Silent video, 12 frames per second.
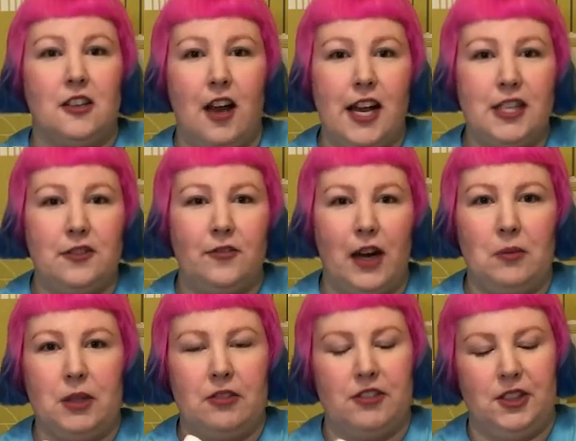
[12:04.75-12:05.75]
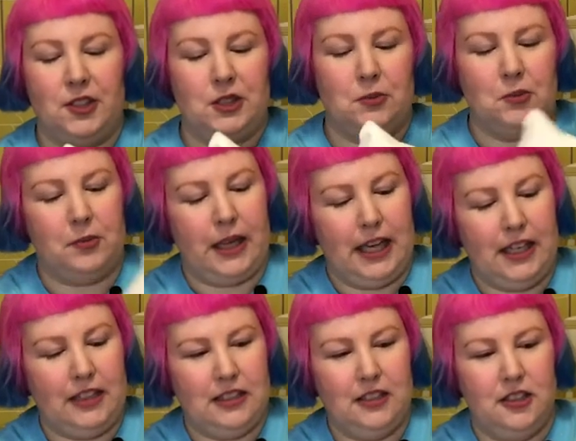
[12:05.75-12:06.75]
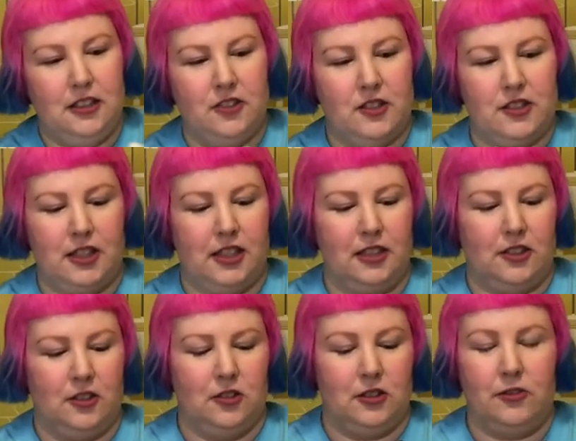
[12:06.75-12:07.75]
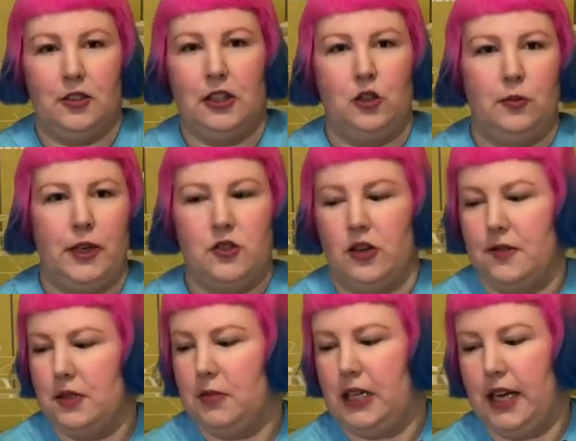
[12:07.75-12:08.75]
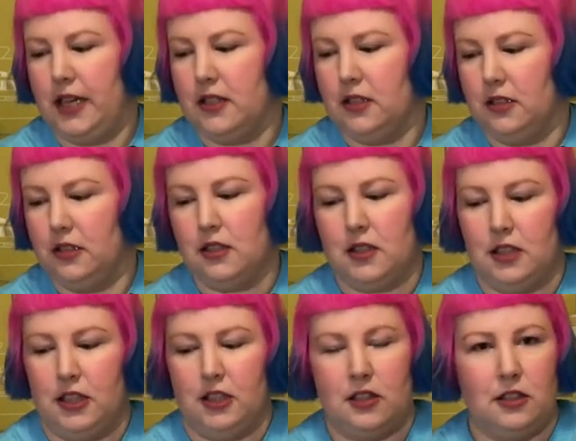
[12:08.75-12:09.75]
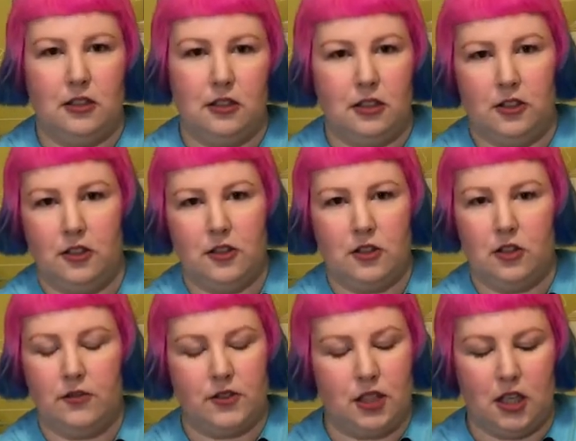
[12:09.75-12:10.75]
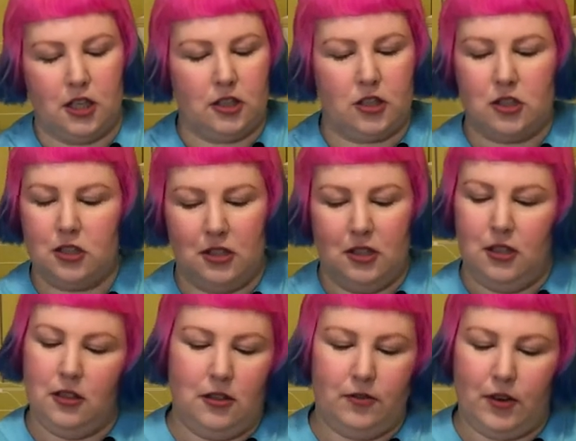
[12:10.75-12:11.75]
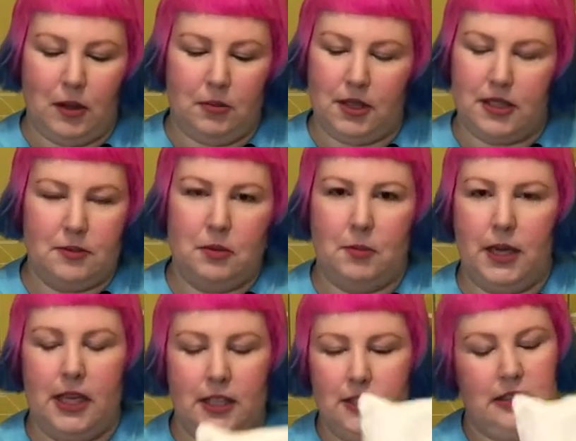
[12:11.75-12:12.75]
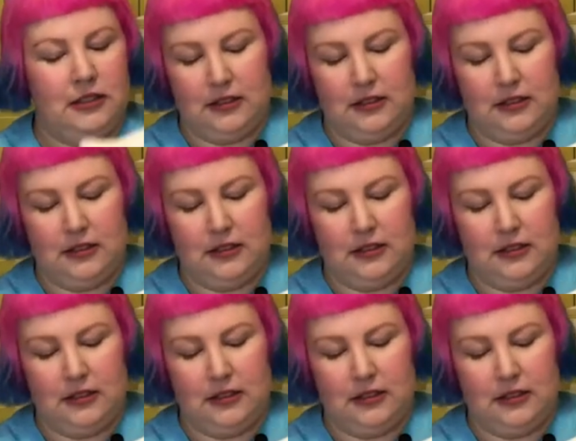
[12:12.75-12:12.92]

nice fabric reusable bag. Just like, you know, I feel like all my dreams have been answered. Silicon, you know, soft touch, fabric zipper bag.